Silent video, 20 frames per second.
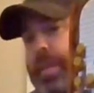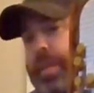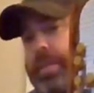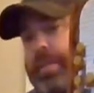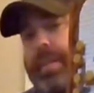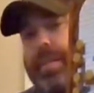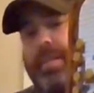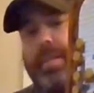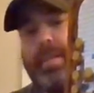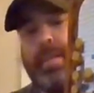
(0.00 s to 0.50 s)
better
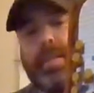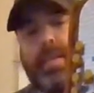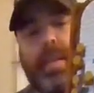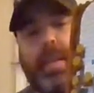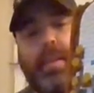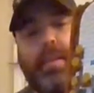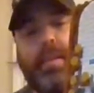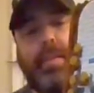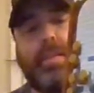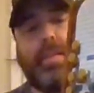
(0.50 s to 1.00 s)
sense of
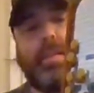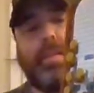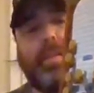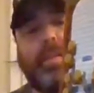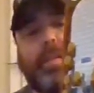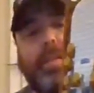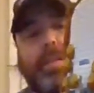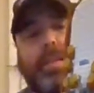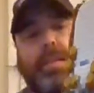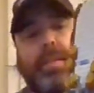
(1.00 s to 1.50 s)
scale.
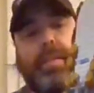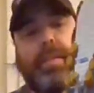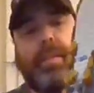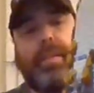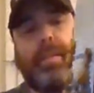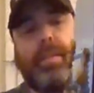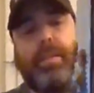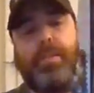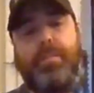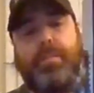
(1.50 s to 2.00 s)

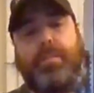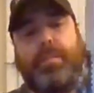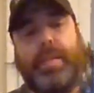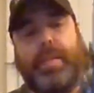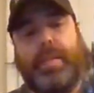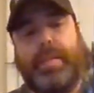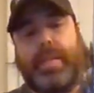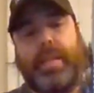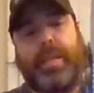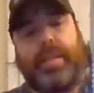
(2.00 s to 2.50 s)

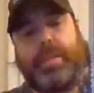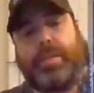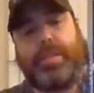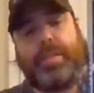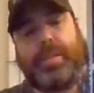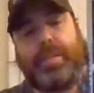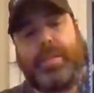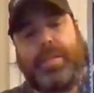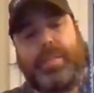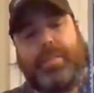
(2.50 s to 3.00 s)
Because I
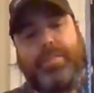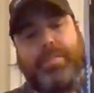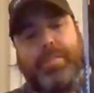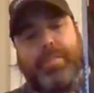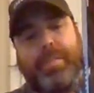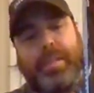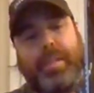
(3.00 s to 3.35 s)
initially,